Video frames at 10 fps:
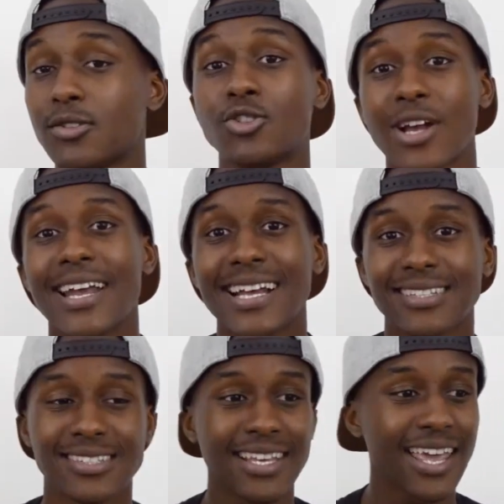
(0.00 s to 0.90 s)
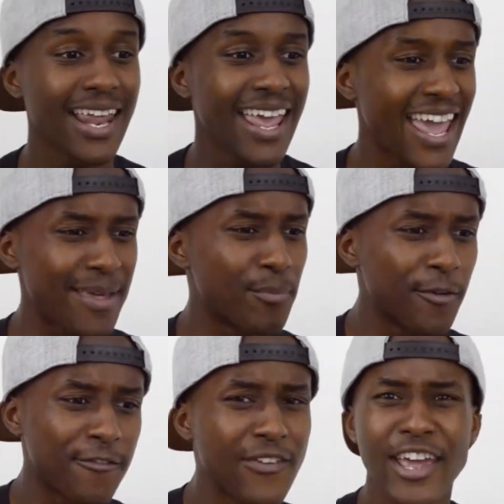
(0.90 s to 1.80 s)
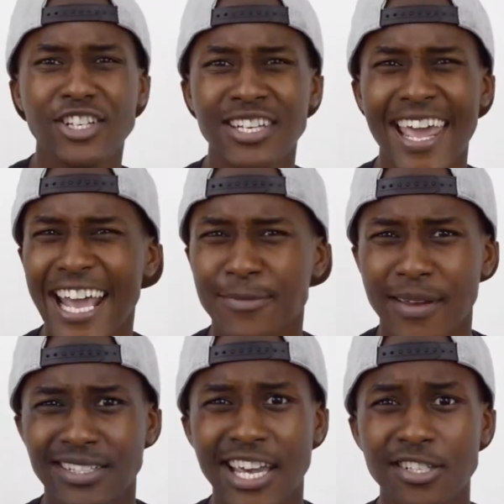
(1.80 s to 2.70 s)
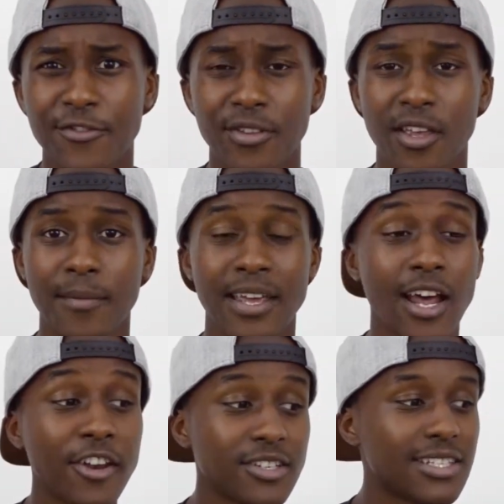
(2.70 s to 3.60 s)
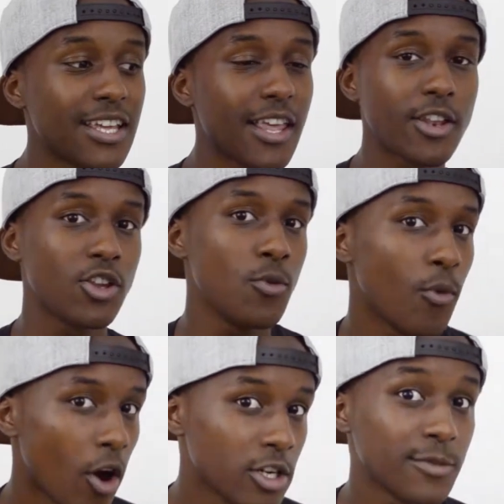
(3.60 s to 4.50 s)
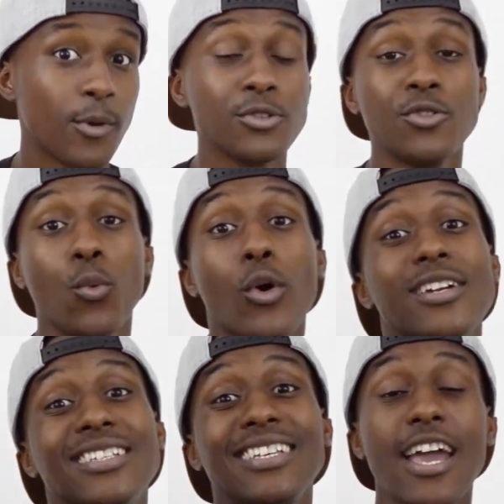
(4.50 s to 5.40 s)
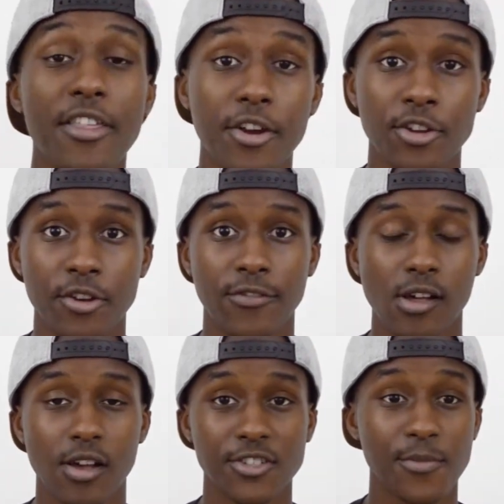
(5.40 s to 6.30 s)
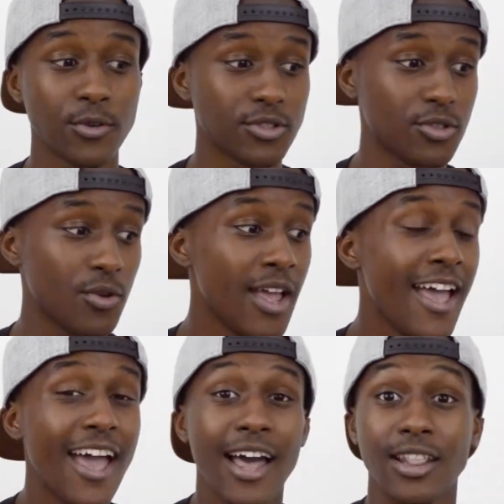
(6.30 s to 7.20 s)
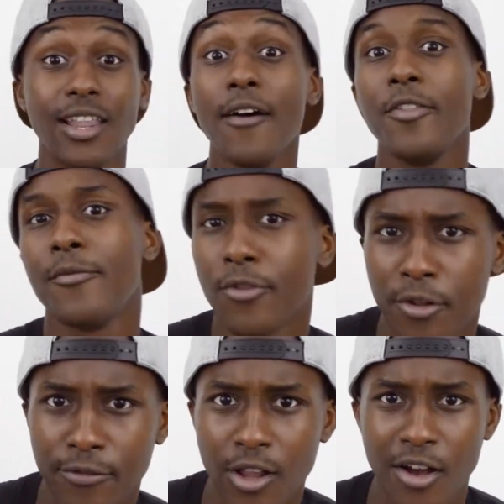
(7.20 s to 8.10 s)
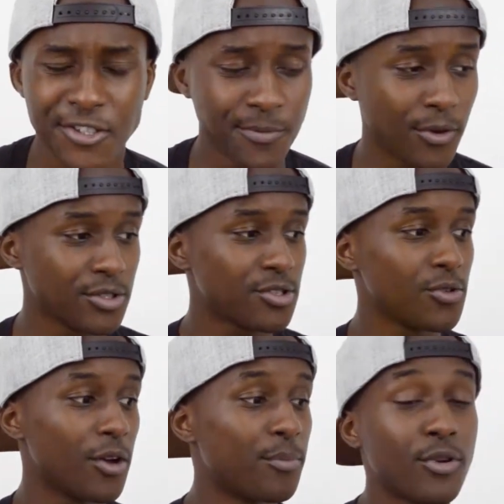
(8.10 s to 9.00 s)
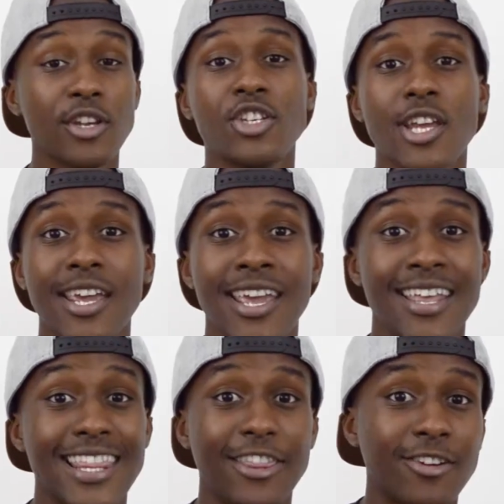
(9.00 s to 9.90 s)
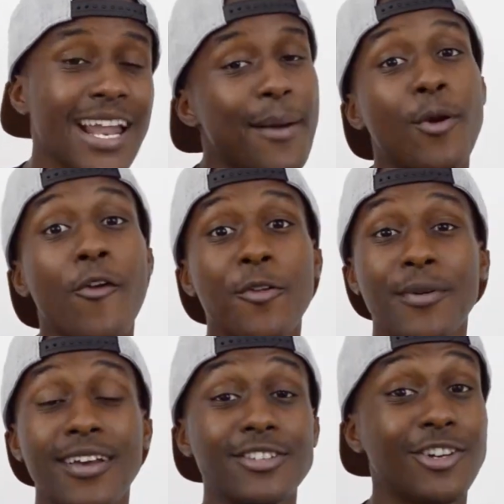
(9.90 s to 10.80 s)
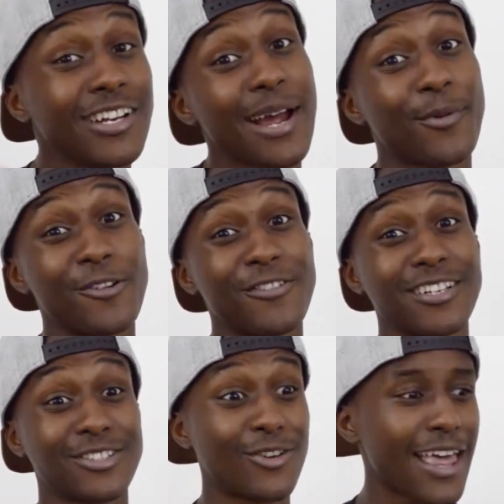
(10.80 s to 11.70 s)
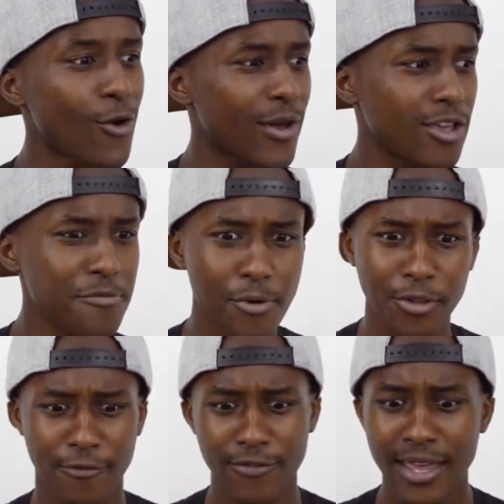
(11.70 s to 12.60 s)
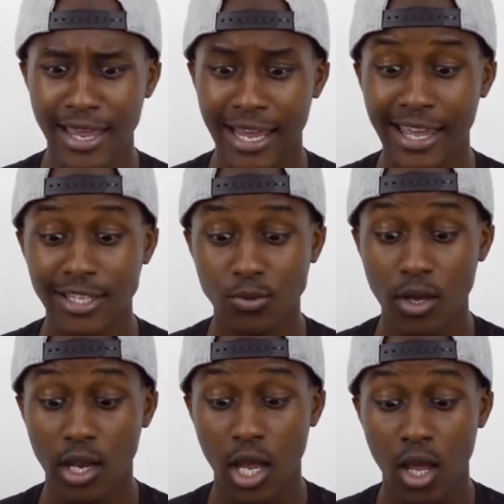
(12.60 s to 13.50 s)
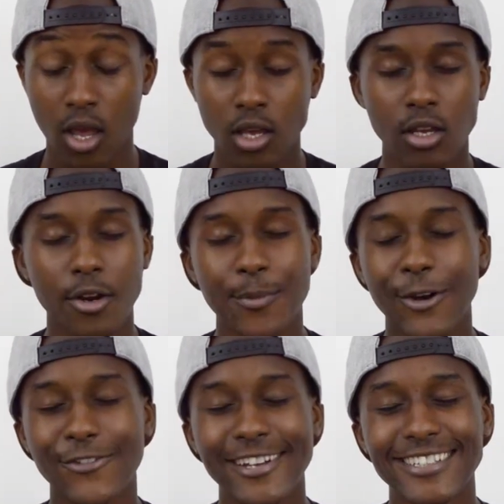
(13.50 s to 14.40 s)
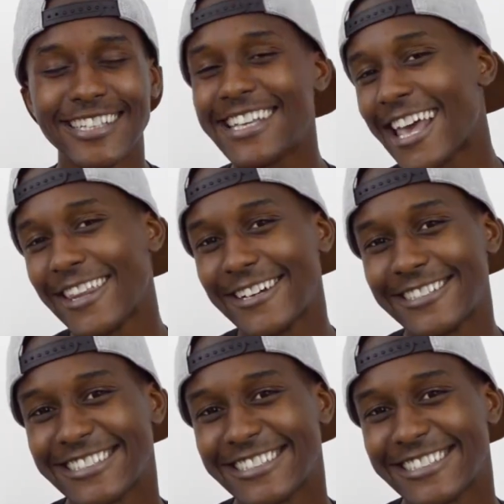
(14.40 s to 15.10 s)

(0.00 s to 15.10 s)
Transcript: So try not to set a perfection expectation for them and understand that you are supposed to work together in your flaws. You're supposed to love them for their flaws. You're supposed to appreciate that they're not perfect because you're not perfect. So that way you both fit and guess what? You're perfect together.